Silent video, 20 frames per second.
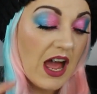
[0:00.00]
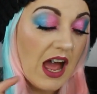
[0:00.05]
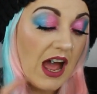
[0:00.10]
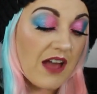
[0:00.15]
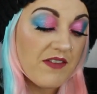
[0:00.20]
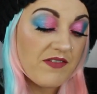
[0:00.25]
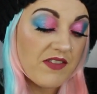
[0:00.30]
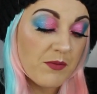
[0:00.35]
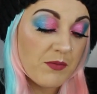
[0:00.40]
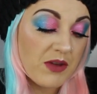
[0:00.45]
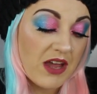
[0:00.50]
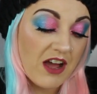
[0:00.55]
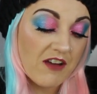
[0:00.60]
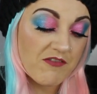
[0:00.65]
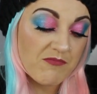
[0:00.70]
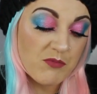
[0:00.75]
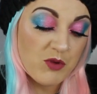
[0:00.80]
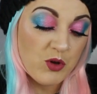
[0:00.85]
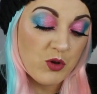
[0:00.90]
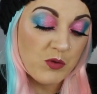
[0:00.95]
And then we
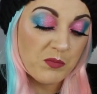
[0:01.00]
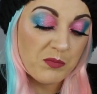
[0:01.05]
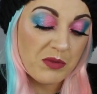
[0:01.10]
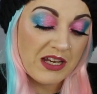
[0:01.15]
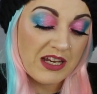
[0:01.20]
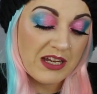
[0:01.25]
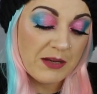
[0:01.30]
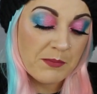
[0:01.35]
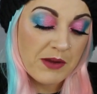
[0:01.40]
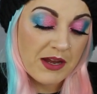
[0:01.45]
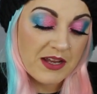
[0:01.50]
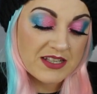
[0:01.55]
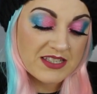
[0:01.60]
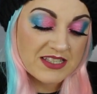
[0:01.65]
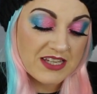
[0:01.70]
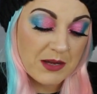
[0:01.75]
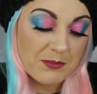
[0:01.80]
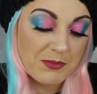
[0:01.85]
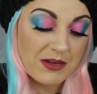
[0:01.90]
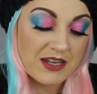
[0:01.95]
have Moonbeam,
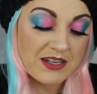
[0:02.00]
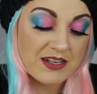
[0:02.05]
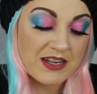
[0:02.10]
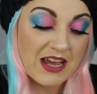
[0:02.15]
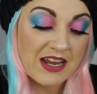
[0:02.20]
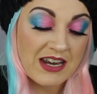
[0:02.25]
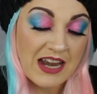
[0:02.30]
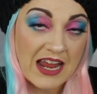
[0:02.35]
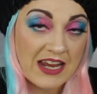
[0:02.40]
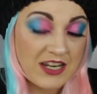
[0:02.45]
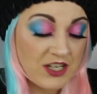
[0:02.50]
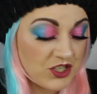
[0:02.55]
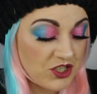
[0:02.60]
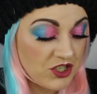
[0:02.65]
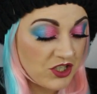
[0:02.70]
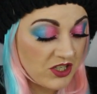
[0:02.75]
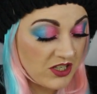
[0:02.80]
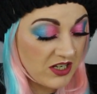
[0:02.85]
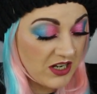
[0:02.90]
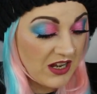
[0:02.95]
Timid and
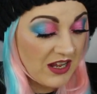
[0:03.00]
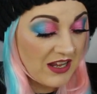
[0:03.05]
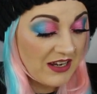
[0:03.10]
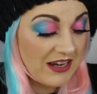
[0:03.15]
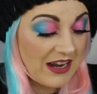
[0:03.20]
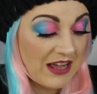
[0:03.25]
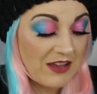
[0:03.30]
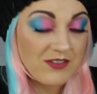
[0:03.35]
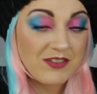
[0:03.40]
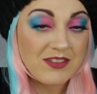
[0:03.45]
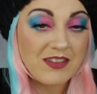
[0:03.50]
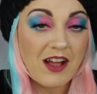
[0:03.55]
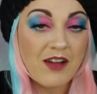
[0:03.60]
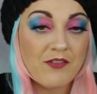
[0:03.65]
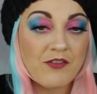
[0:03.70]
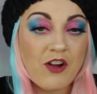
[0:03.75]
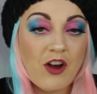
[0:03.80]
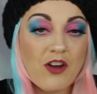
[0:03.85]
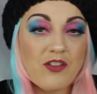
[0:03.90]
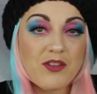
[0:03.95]
Ancient. Now,
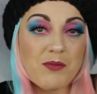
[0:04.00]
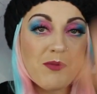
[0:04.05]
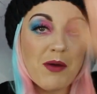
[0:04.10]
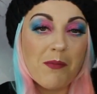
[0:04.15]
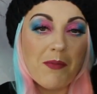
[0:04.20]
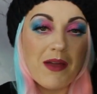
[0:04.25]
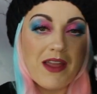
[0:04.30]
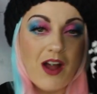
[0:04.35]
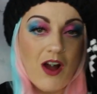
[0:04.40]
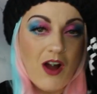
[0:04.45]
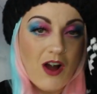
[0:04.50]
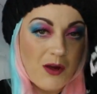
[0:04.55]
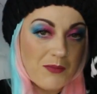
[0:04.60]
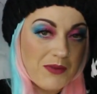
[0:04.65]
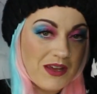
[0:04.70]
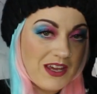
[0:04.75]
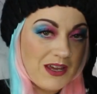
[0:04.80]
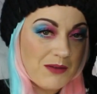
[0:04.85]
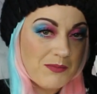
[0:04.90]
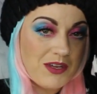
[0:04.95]
I've got them on my arm
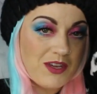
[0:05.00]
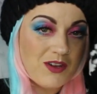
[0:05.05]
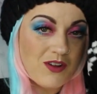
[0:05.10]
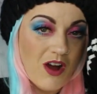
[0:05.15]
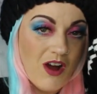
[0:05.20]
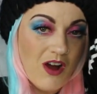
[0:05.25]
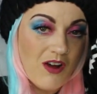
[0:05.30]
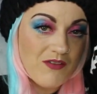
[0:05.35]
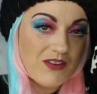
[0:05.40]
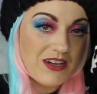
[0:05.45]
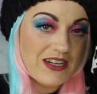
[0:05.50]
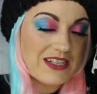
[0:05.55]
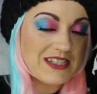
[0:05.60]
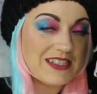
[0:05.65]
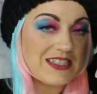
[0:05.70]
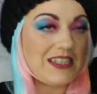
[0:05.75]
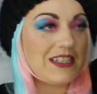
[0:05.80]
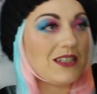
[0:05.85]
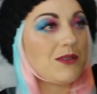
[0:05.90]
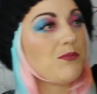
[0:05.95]
here, but you can't really
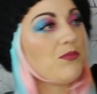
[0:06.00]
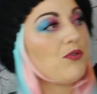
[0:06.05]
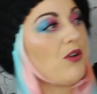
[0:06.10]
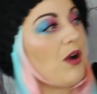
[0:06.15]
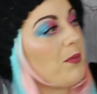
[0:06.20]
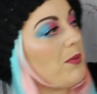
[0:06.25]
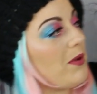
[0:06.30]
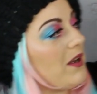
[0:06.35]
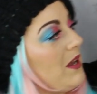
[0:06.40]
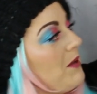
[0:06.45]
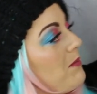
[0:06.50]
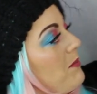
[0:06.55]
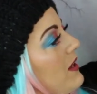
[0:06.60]
see them properly